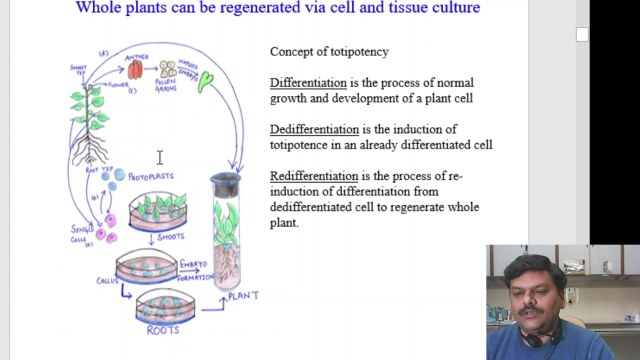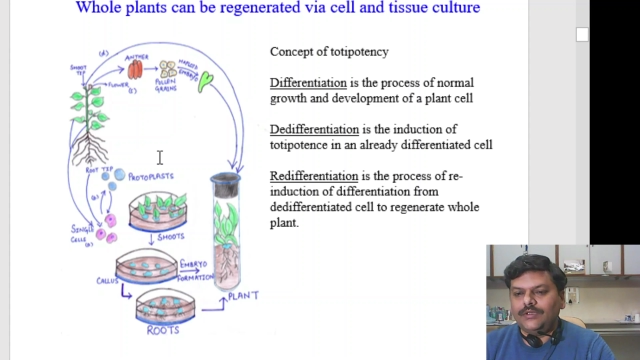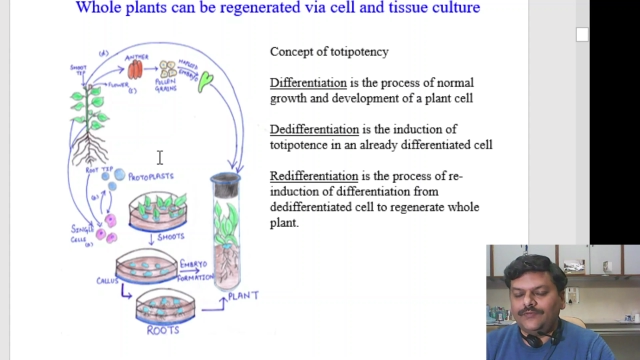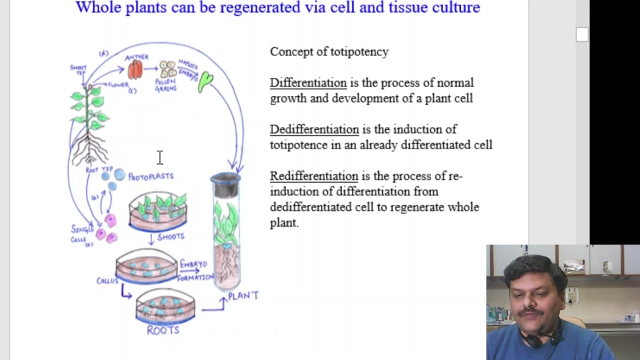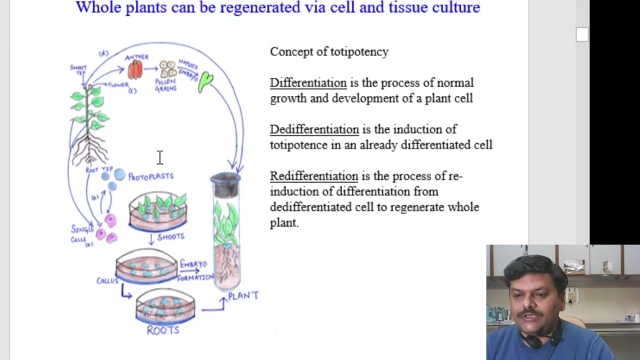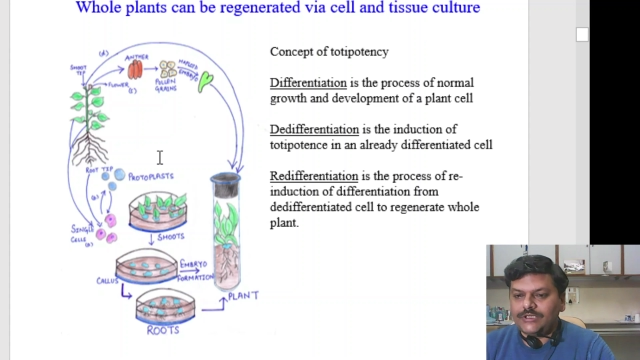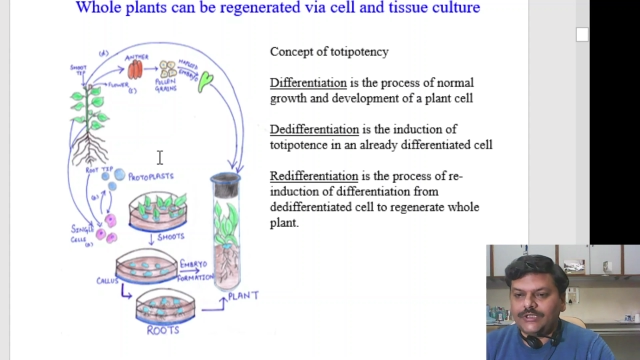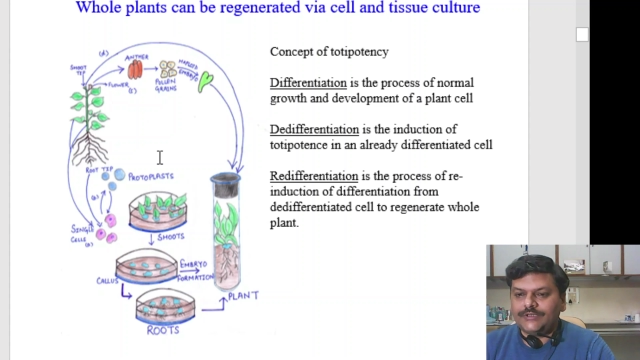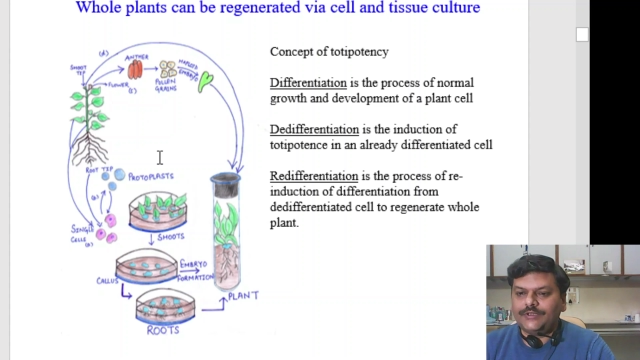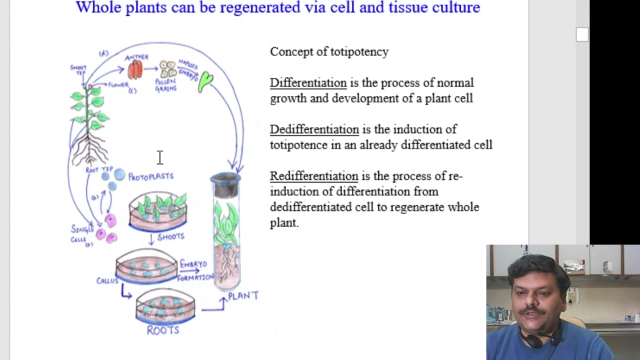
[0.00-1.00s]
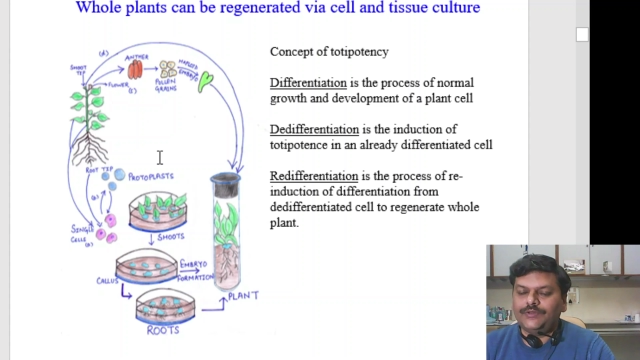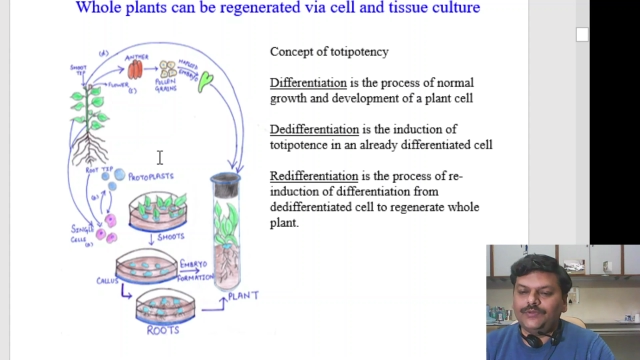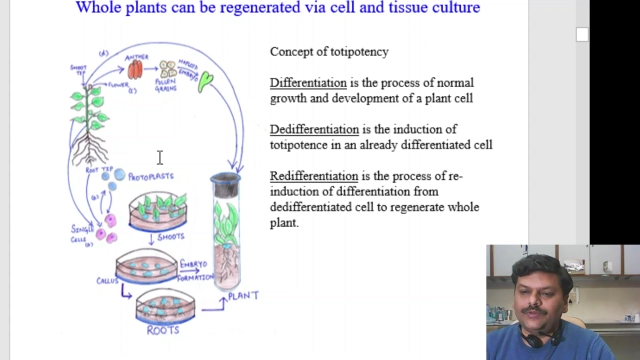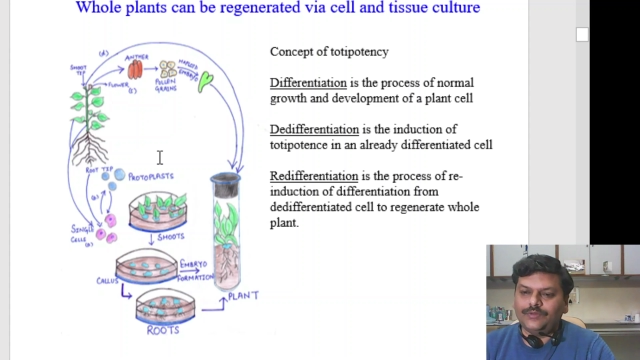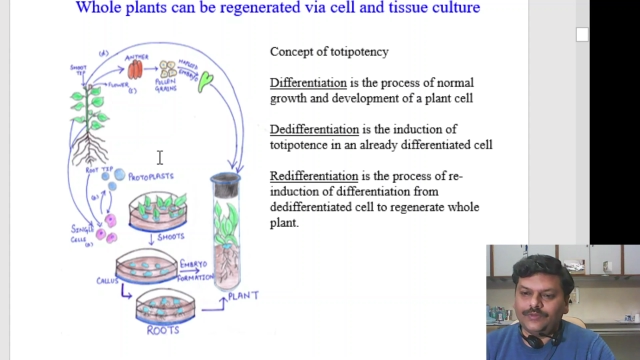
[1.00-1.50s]
differentiates
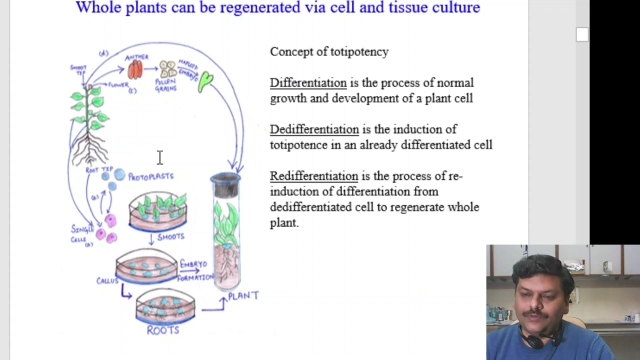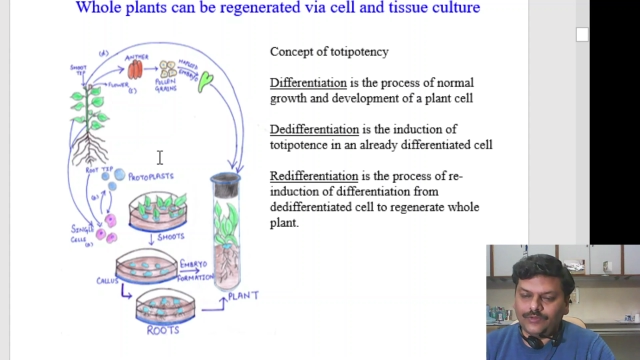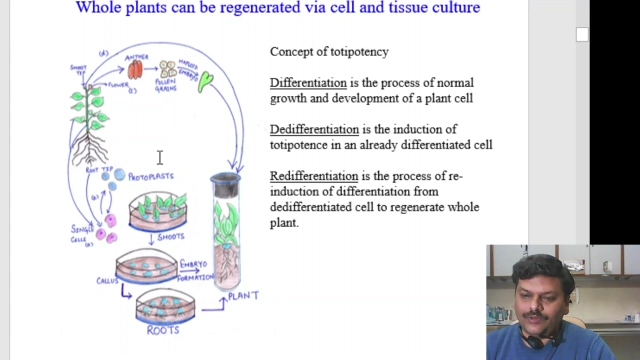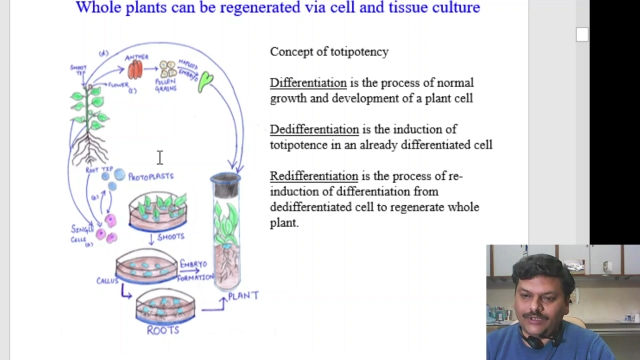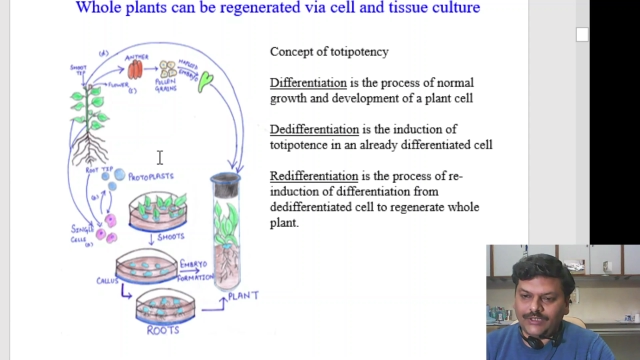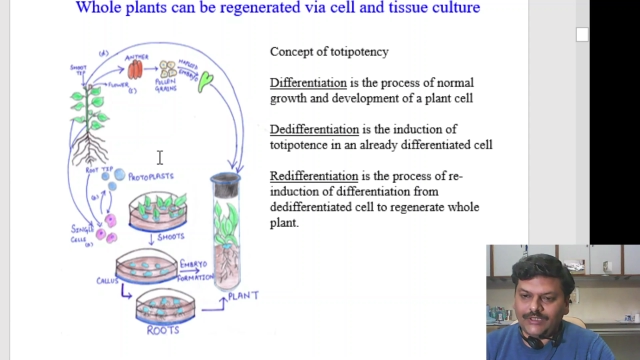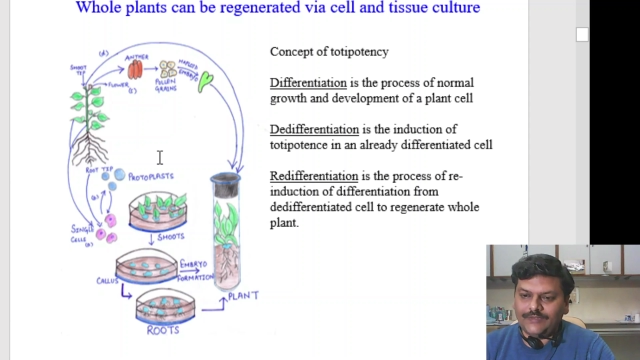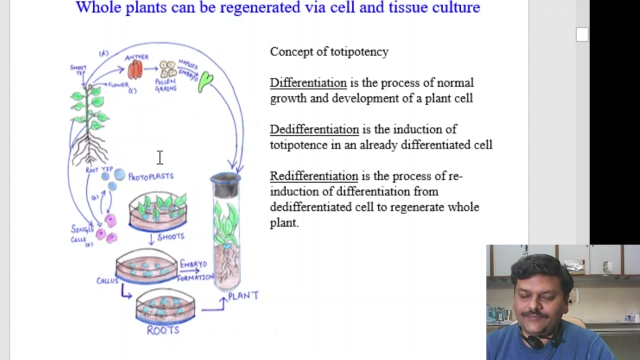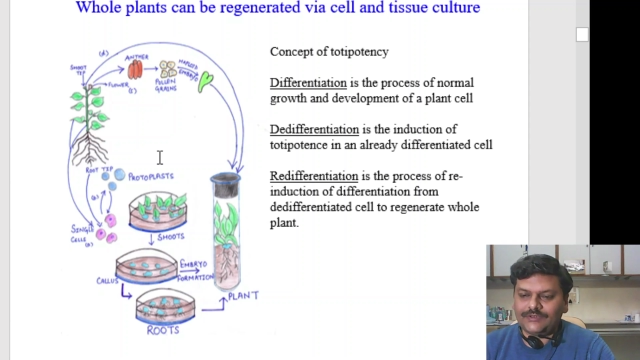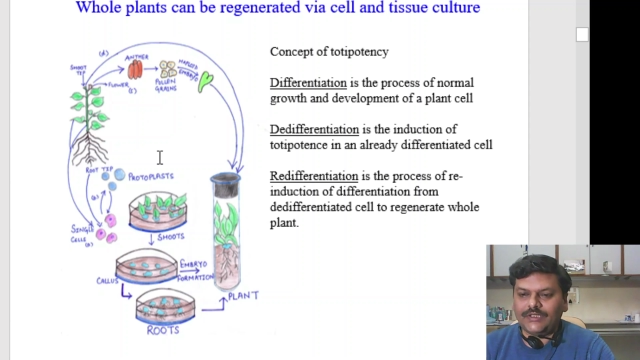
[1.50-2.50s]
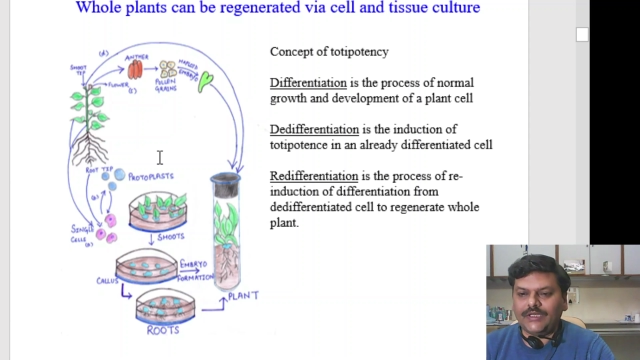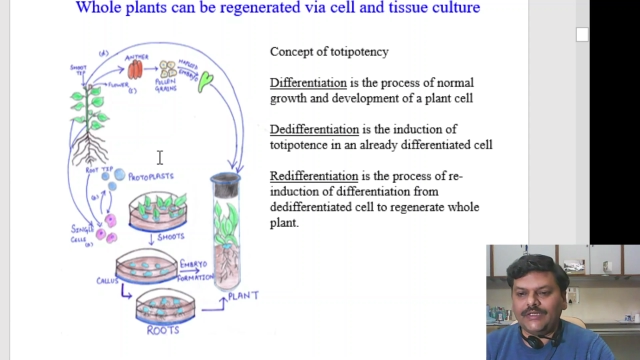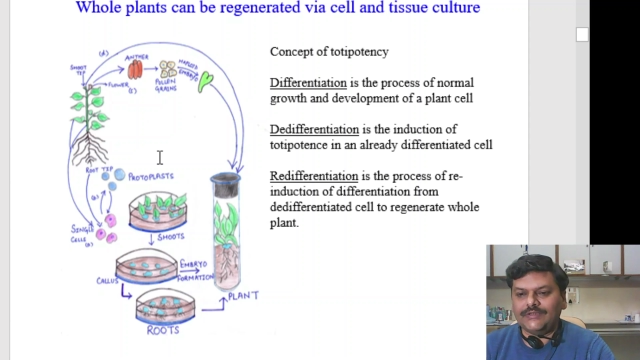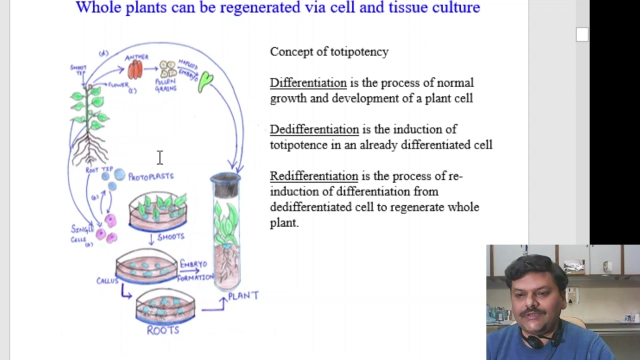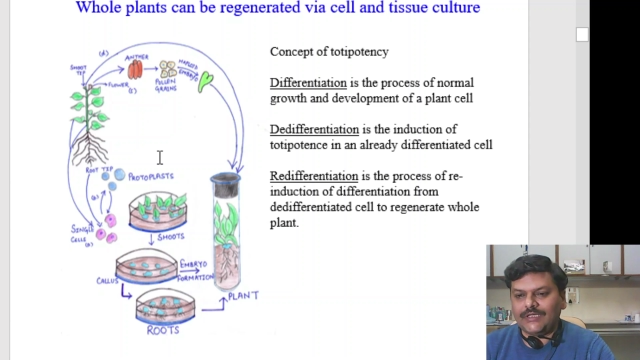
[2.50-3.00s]
into growing leaves
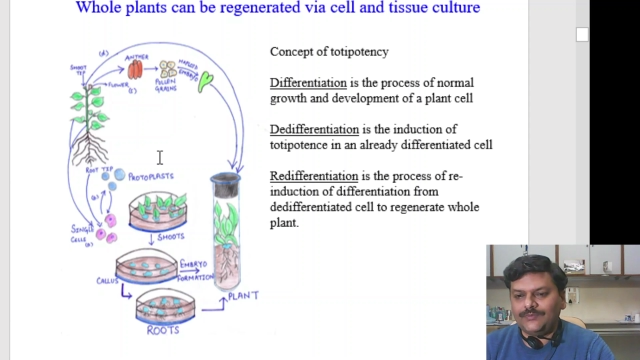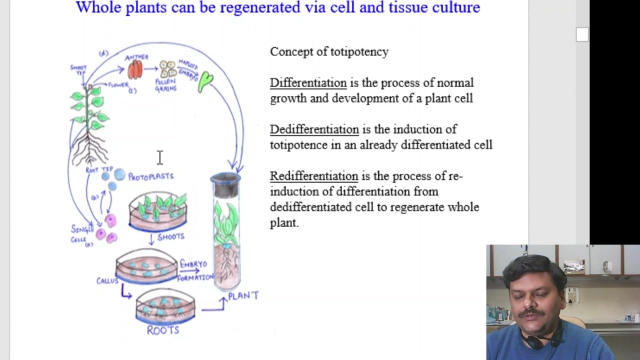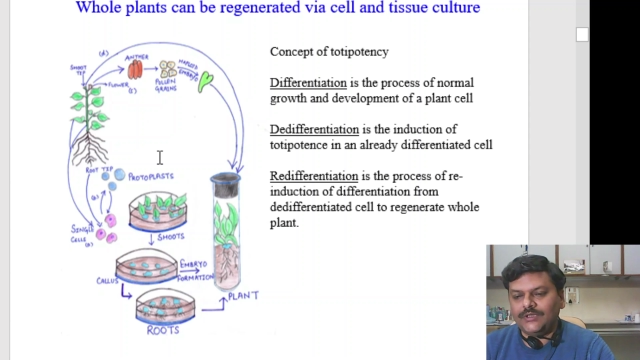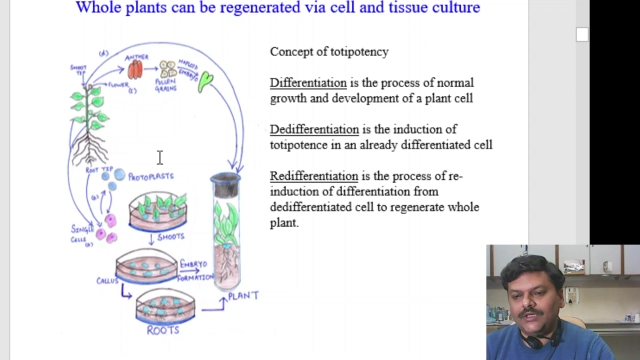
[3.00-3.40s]
and stems,